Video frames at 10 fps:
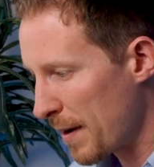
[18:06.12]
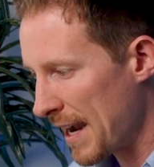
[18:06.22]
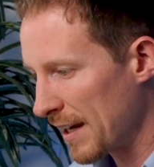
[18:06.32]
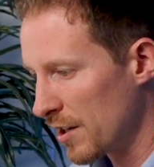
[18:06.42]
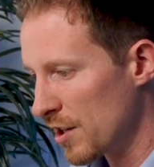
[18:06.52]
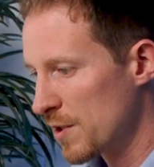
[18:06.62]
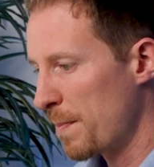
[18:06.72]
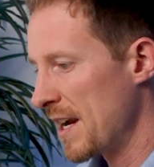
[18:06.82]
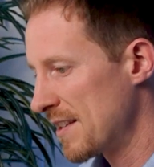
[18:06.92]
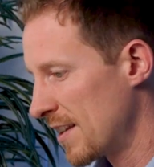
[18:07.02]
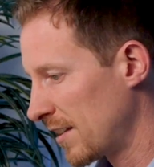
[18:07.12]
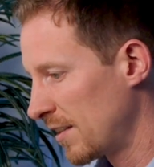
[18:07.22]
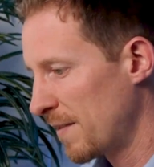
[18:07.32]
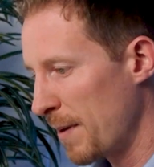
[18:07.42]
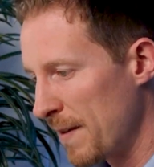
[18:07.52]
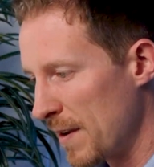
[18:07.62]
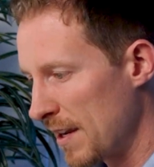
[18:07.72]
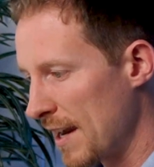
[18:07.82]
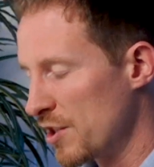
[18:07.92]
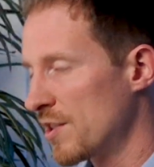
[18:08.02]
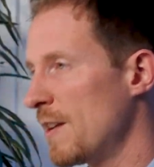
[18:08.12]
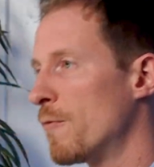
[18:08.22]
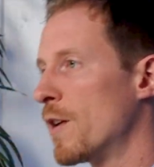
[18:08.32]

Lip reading: package, paid sick leave, paid vacations. They